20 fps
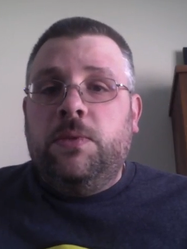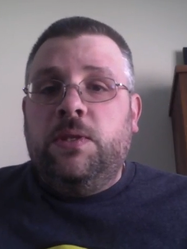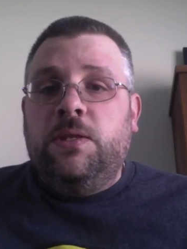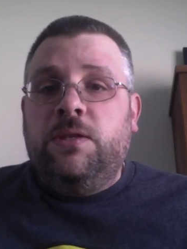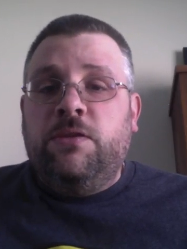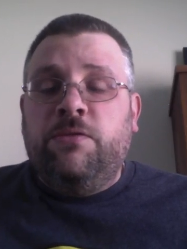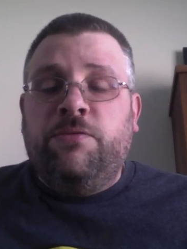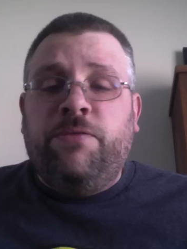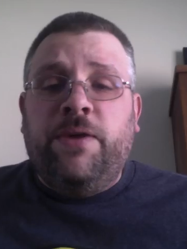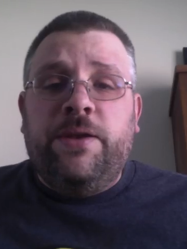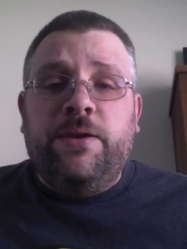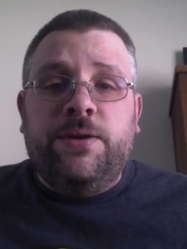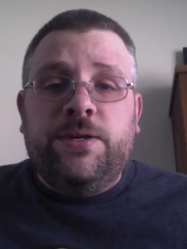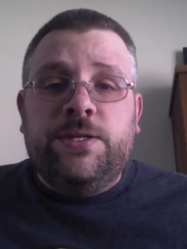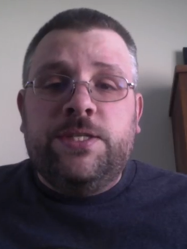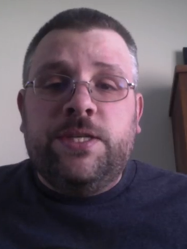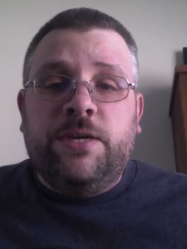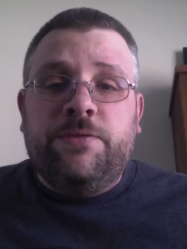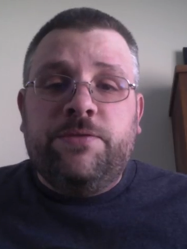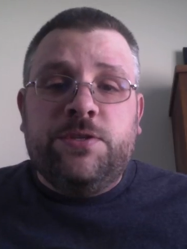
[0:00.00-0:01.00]

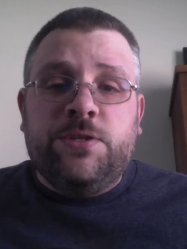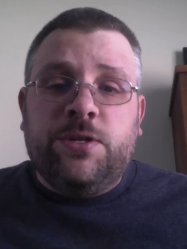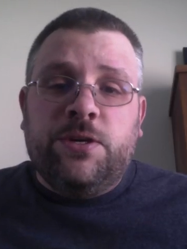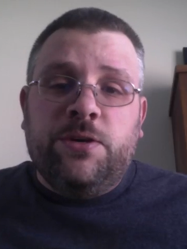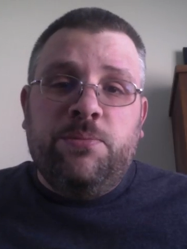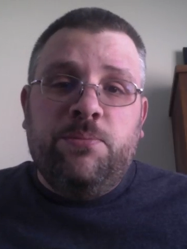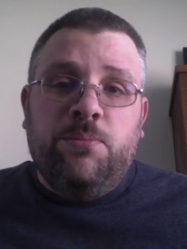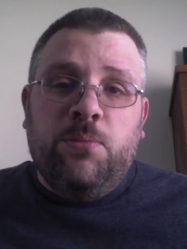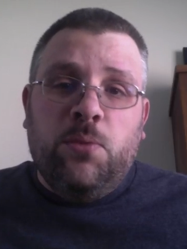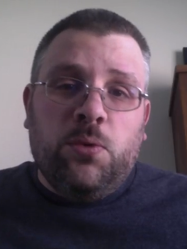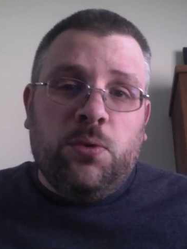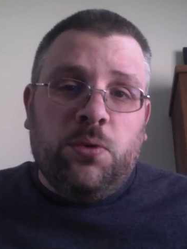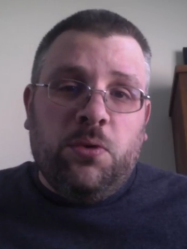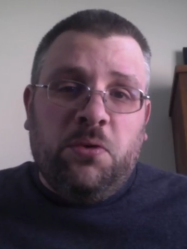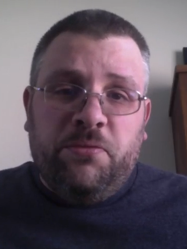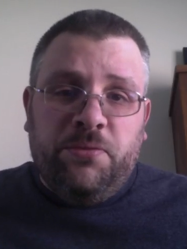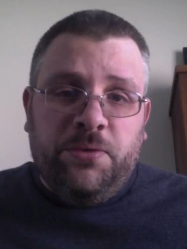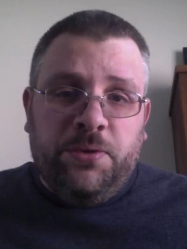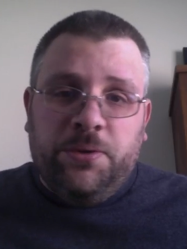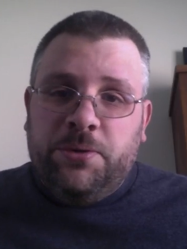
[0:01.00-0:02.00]
defenders of certain
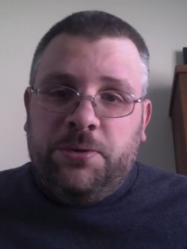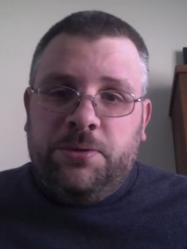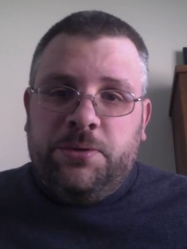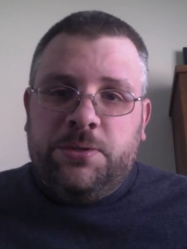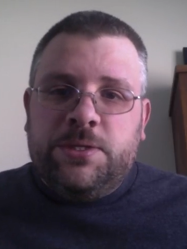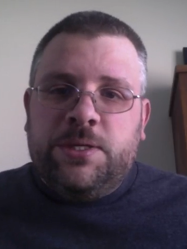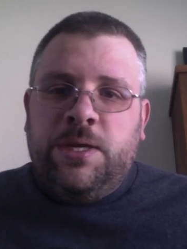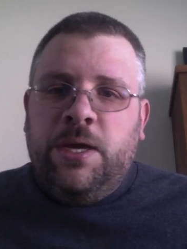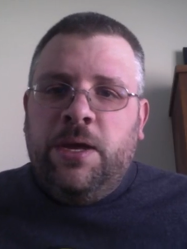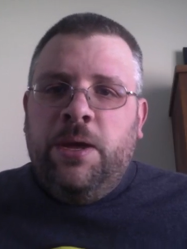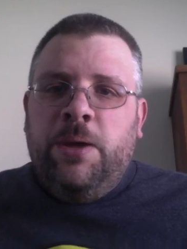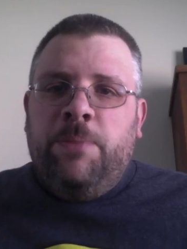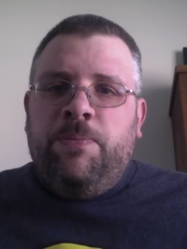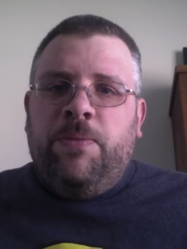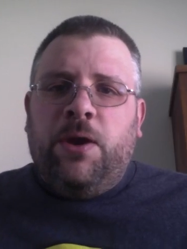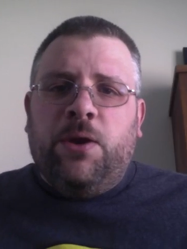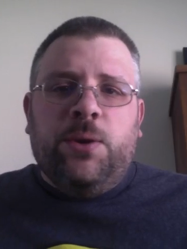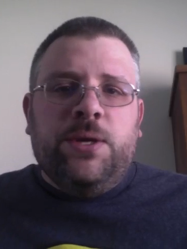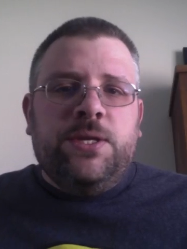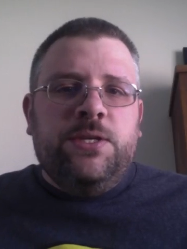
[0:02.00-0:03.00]
moral views
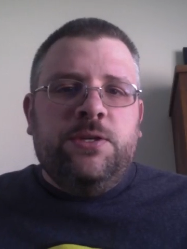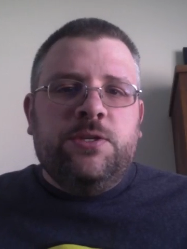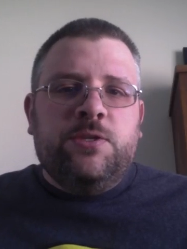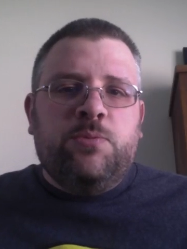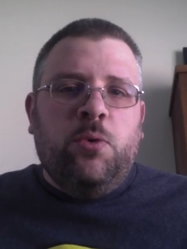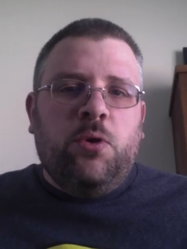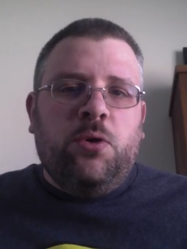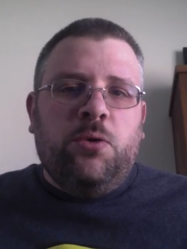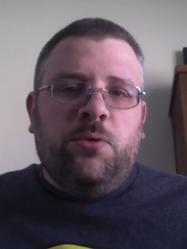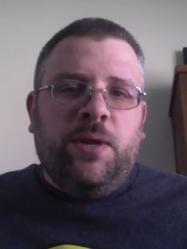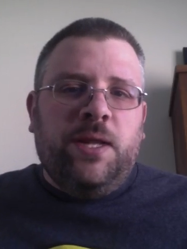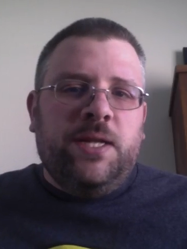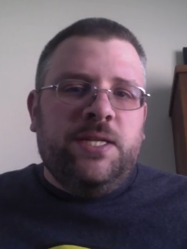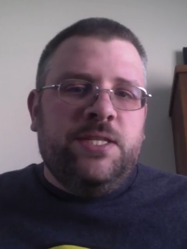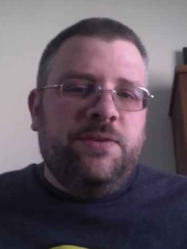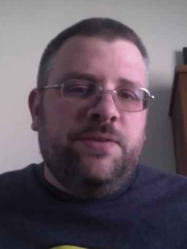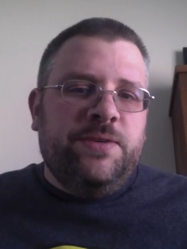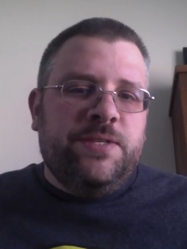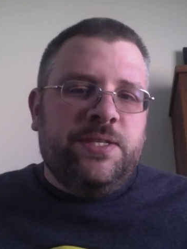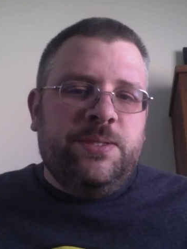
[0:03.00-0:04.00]
are quick to use moral
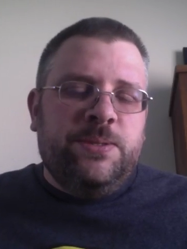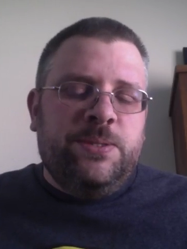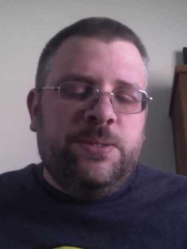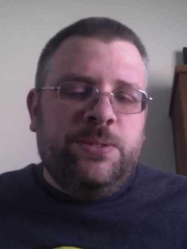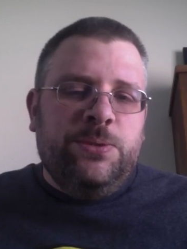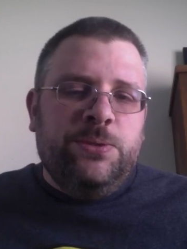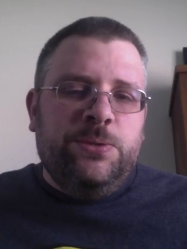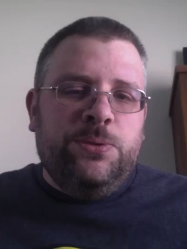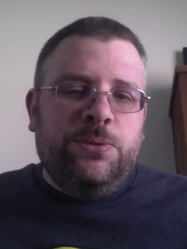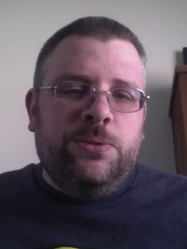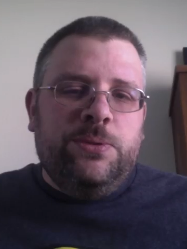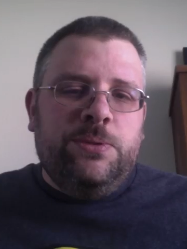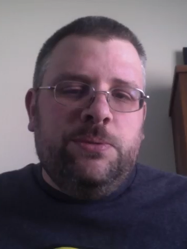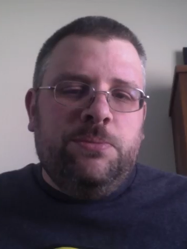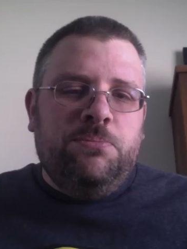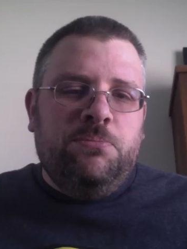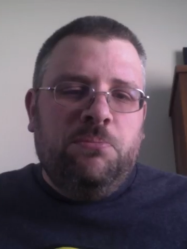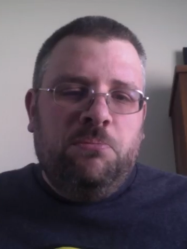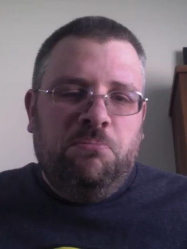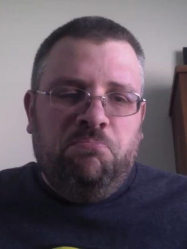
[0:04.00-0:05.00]
relativism to
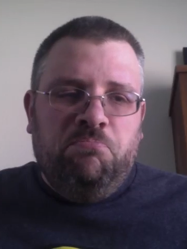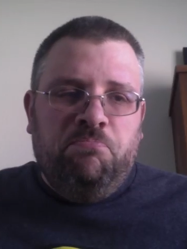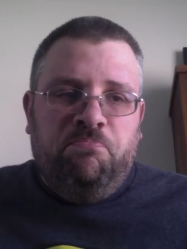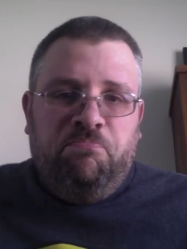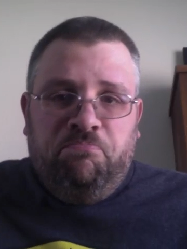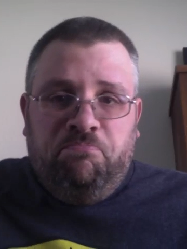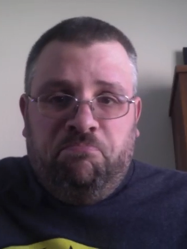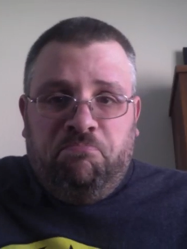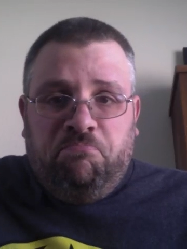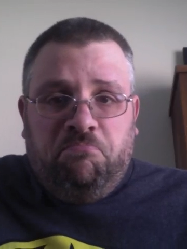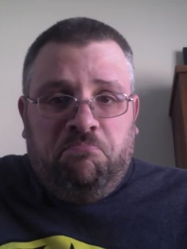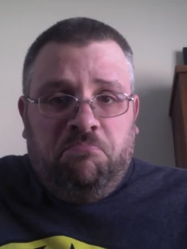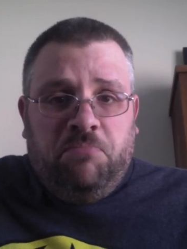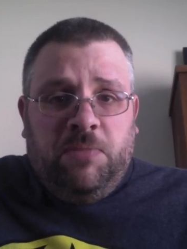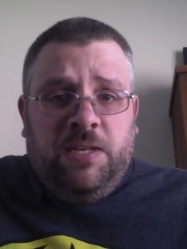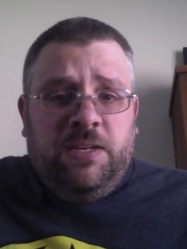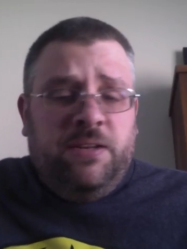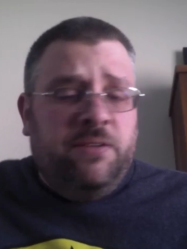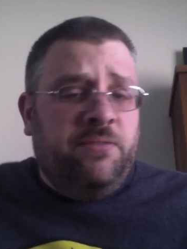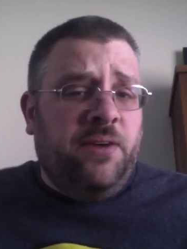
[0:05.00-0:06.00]

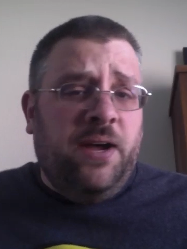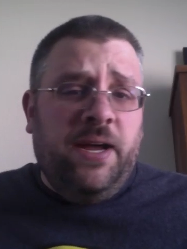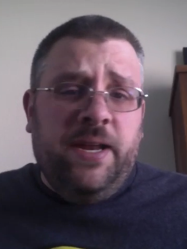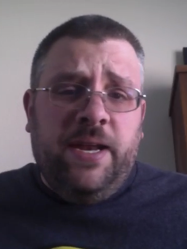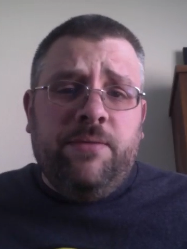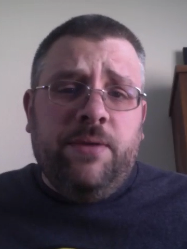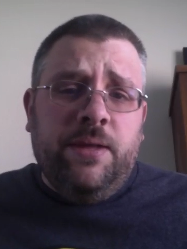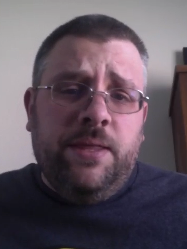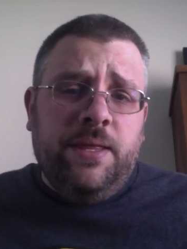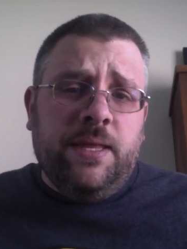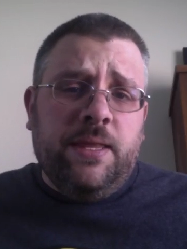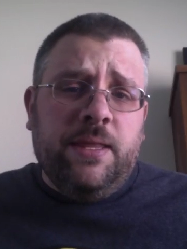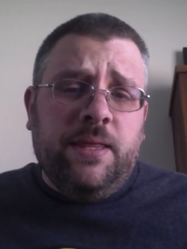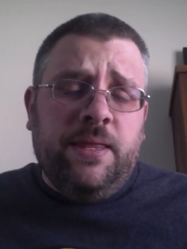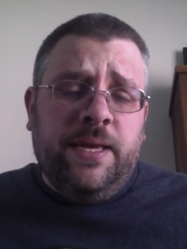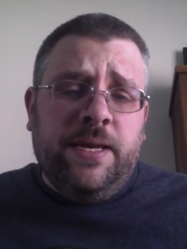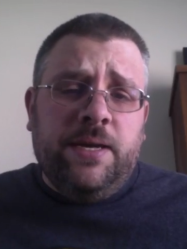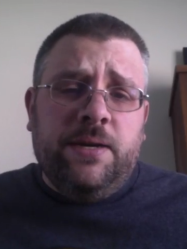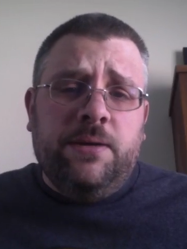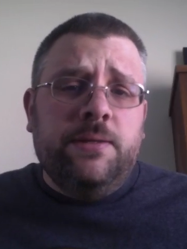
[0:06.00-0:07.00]
define everything that
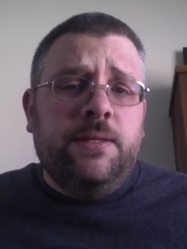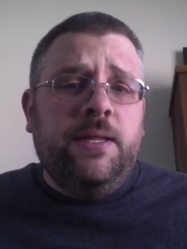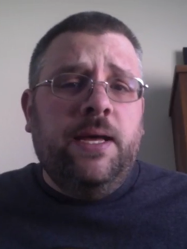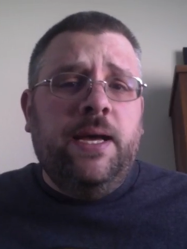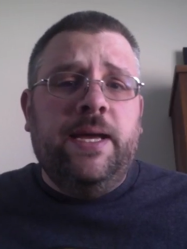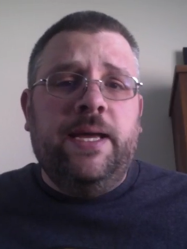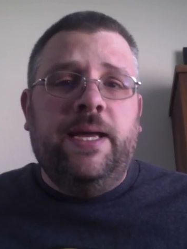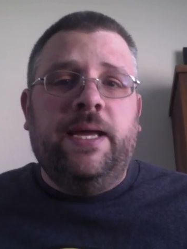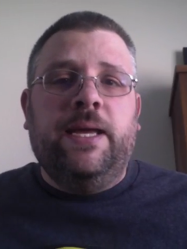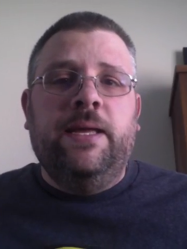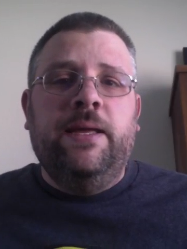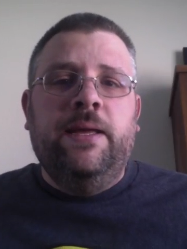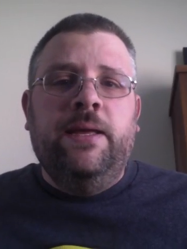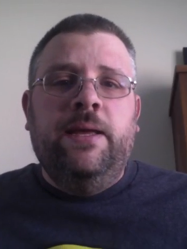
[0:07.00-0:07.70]
they don't like.